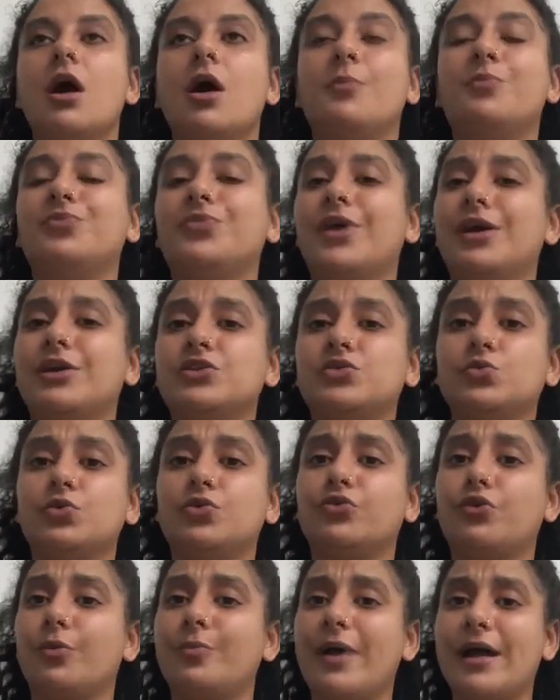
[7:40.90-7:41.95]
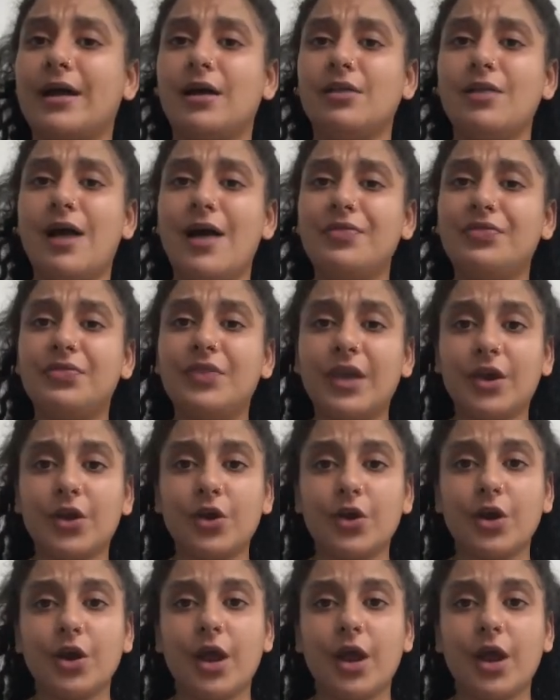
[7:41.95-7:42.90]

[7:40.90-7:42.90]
the hairs will grow back a lot thicker,